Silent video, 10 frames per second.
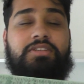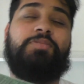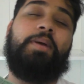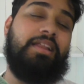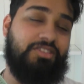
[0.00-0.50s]
It
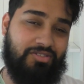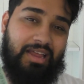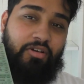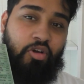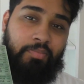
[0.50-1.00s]
depends on
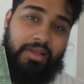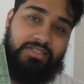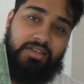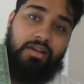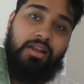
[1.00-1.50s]
how
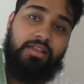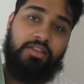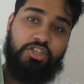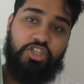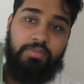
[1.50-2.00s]
complex they are. Like
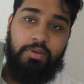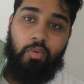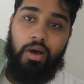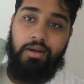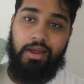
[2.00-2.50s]
the Achebe
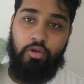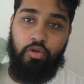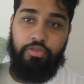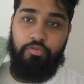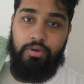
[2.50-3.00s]
one I
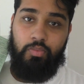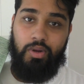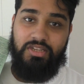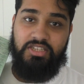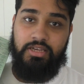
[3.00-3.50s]
got through in
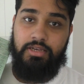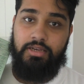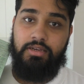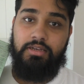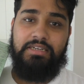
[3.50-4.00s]
one
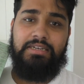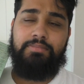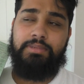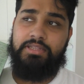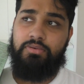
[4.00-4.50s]
sitting,
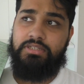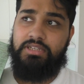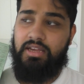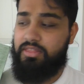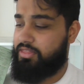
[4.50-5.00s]
but there was,
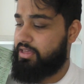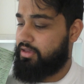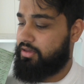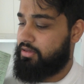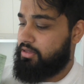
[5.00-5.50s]
I
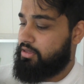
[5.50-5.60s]
think,